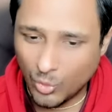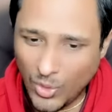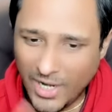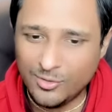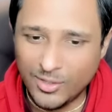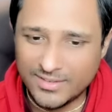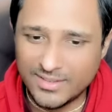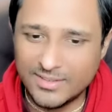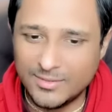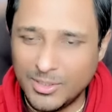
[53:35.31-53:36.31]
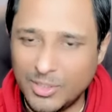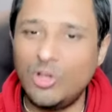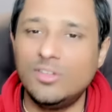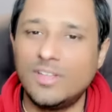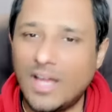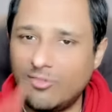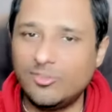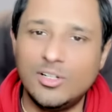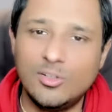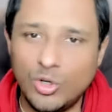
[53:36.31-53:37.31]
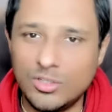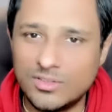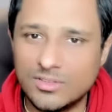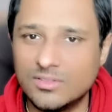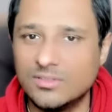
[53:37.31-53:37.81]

why do I say this? Because afterwards,